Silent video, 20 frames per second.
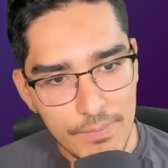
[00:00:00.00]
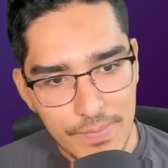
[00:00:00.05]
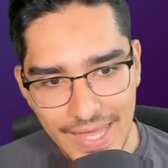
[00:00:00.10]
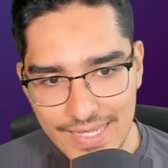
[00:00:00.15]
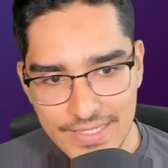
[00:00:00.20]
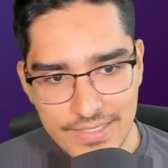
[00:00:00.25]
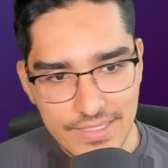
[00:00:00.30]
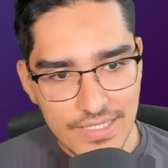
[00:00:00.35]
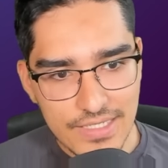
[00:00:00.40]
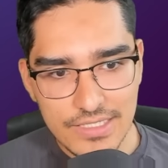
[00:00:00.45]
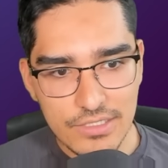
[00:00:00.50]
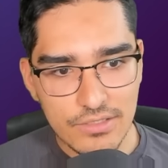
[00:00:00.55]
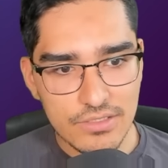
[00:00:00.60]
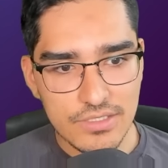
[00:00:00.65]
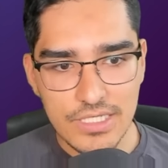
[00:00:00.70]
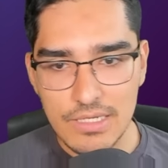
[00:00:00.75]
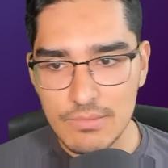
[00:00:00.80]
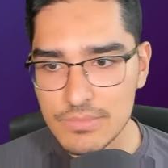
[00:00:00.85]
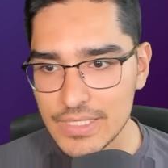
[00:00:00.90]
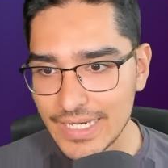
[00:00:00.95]
Eze still
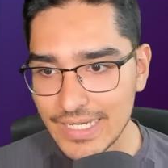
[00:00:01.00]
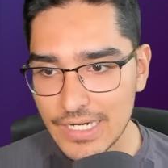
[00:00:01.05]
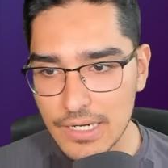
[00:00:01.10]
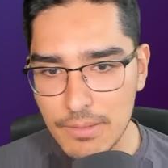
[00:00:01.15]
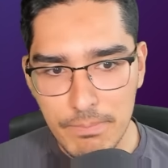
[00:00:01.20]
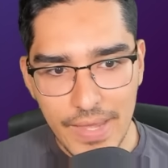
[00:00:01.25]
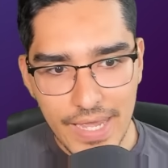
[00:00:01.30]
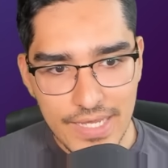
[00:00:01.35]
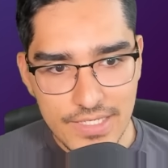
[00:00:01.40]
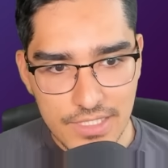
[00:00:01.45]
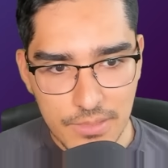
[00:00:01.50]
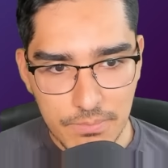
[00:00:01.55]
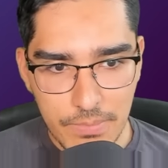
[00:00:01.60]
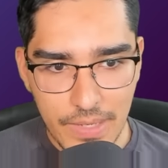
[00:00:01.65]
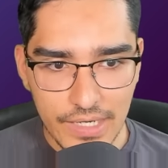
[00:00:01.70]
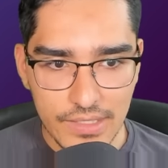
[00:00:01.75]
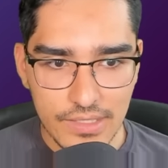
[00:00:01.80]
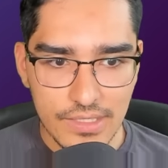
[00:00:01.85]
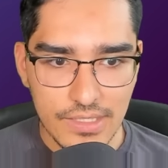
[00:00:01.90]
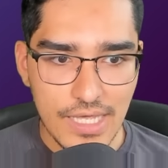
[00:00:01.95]
seems like an amazing
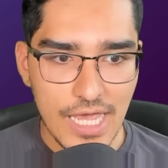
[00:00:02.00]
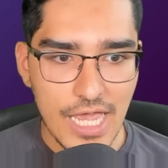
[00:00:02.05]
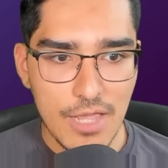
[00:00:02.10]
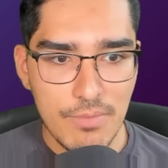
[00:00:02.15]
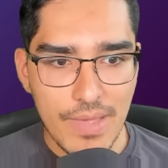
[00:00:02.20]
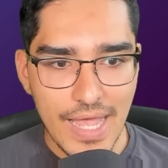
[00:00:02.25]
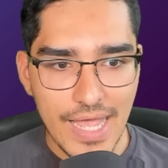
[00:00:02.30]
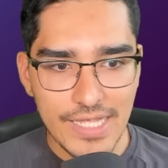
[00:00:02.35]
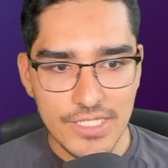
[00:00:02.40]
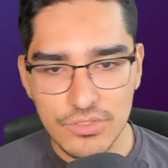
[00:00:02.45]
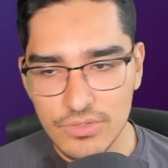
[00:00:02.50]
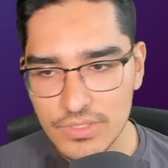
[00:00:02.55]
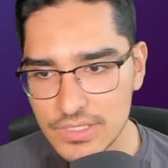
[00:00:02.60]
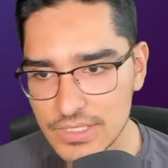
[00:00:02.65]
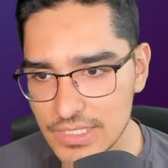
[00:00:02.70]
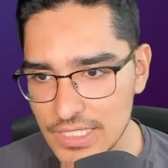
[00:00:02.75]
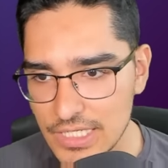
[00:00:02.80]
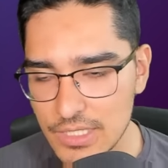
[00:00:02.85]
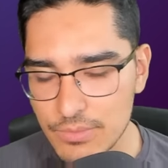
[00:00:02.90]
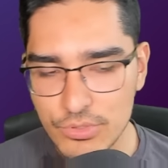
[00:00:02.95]
pick in the game. As you can
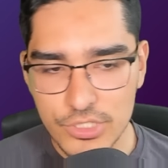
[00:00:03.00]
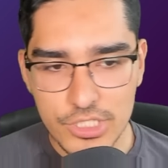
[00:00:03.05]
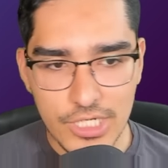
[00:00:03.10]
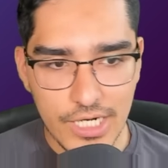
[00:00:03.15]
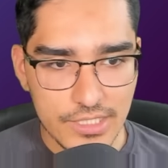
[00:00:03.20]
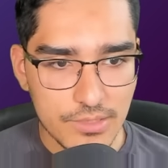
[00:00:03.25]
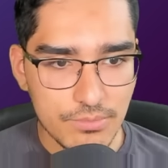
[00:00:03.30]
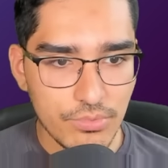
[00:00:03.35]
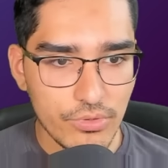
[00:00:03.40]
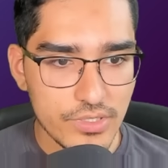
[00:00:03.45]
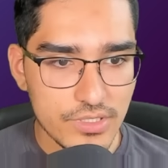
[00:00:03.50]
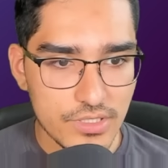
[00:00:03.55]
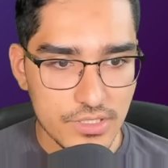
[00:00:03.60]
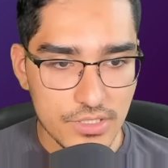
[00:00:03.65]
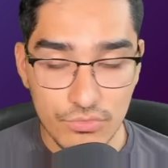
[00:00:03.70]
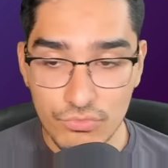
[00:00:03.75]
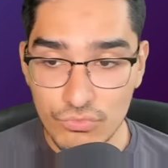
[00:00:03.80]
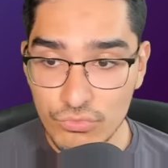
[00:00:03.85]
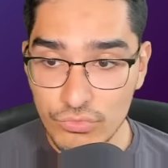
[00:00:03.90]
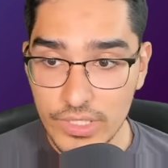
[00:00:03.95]
see, the projected points are
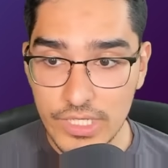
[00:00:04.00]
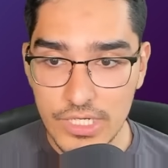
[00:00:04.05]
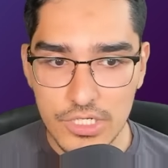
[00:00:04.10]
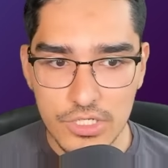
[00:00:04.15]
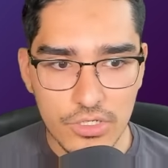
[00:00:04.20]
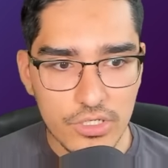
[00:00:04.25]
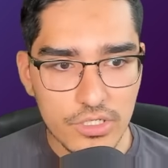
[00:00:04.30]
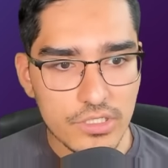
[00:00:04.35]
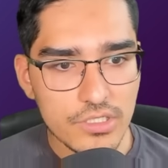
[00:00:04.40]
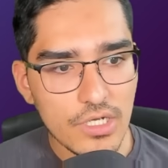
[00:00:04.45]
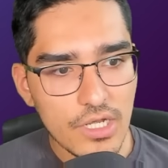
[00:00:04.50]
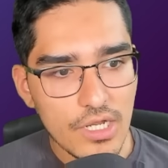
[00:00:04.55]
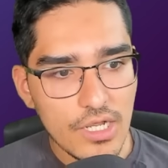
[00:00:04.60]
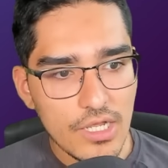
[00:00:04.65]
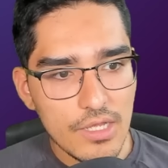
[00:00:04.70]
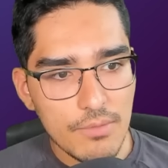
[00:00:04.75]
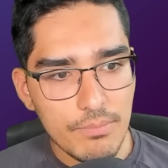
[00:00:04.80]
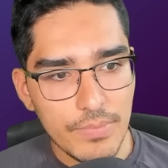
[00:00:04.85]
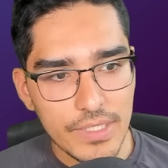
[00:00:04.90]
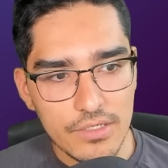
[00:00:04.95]
still really good.
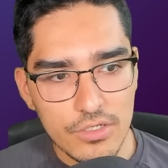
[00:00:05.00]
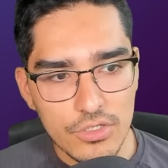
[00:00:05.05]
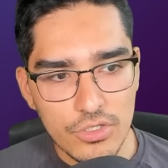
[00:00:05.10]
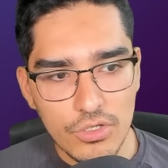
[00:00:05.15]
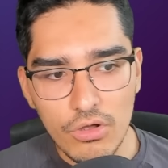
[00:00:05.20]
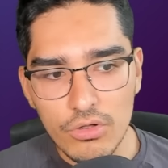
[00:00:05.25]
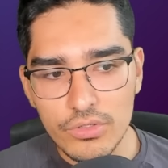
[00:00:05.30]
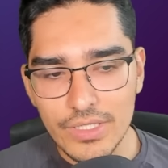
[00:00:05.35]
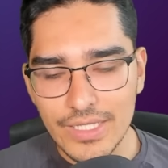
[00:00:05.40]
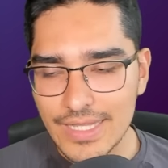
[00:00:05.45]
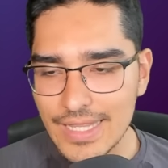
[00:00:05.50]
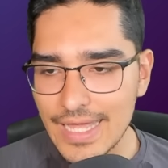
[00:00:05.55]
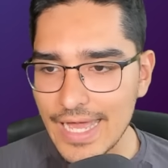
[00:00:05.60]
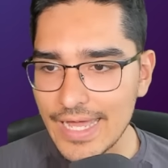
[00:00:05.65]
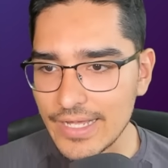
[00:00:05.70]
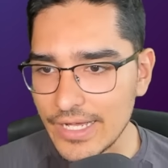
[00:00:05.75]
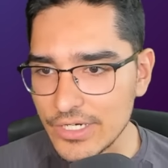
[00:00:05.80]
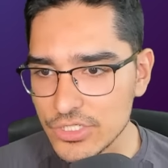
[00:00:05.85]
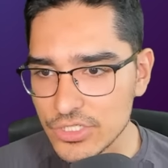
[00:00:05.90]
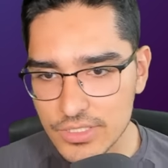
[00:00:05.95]
But not only
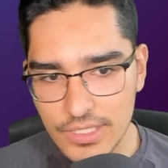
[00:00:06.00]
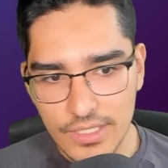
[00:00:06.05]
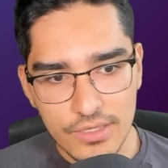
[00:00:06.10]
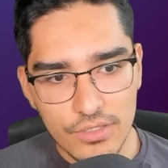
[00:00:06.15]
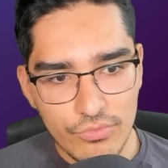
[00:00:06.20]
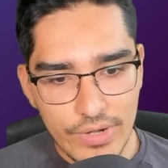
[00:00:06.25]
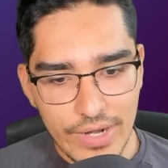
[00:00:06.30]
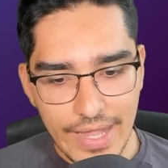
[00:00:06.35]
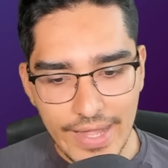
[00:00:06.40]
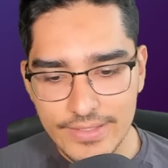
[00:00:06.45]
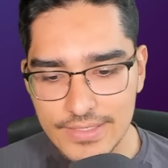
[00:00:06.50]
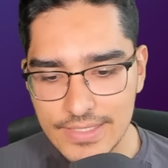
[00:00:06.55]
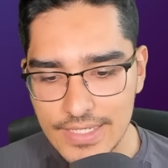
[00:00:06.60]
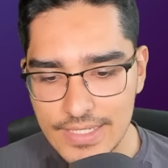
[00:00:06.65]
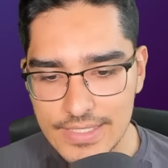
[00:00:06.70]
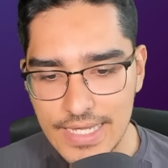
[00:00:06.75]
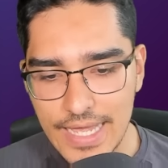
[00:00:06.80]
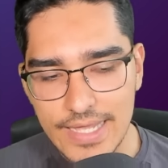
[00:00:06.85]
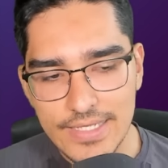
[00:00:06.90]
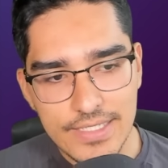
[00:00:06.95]
that, I just think the reality
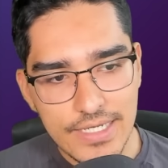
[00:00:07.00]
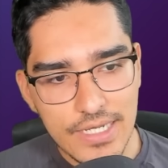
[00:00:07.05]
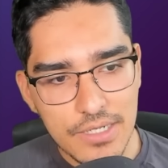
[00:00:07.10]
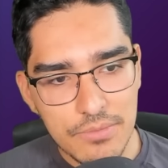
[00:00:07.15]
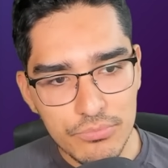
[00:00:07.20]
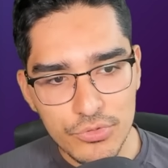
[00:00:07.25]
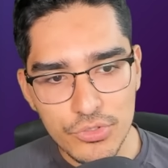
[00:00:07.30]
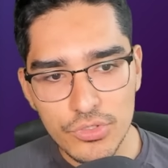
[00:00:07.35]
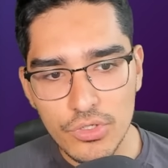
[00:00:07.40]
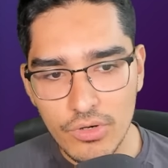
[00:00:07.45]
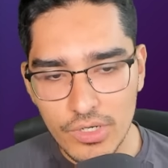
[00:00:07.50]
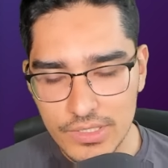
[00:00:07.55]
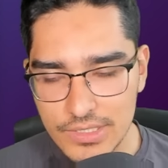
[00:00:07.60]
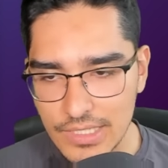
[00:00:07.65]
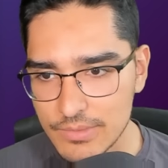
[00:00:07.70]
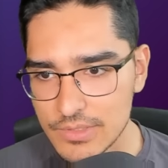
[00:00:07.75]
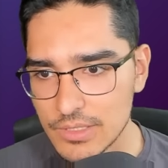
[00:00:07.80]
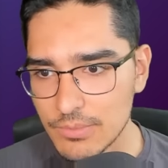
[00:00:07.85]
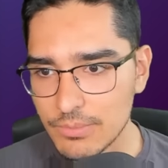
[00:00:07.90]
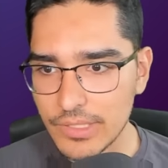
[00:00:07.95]
is Eze and Bruno are
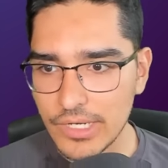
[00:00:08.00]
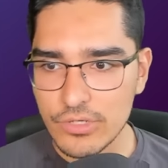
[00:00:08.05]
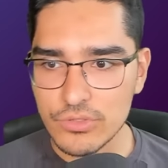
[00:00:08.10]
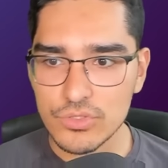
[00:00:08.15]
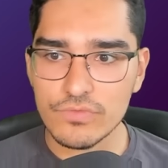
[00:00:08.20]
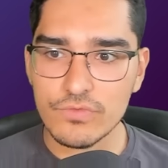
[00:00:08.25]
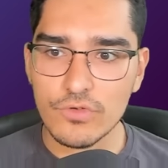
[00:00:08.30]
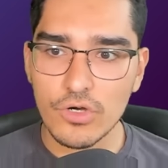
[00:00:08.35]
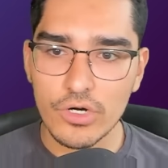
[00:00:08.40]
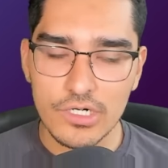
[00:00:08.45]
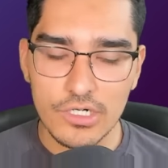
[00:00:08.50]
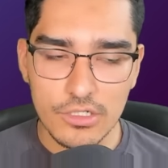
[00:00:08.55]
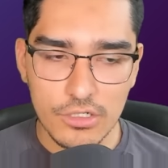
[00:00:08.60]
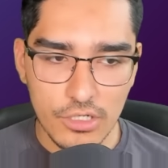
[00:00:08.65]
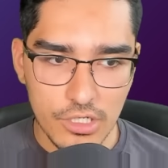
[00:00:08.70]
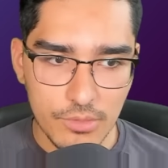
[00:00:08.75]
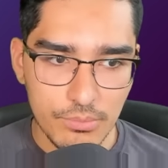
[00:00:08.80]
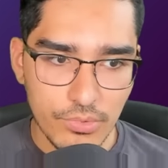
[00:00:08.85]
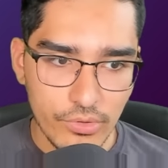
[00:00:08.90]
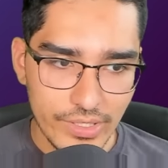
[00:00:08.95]
types of players who've gotten a
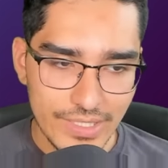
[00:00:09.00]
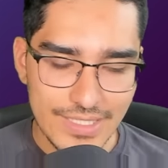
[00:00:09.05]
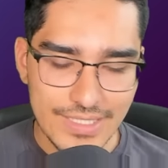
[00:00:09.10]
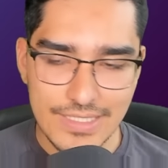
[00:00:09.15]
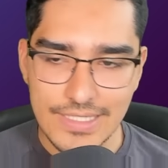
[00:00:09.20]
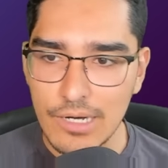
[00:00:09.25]
lot of points.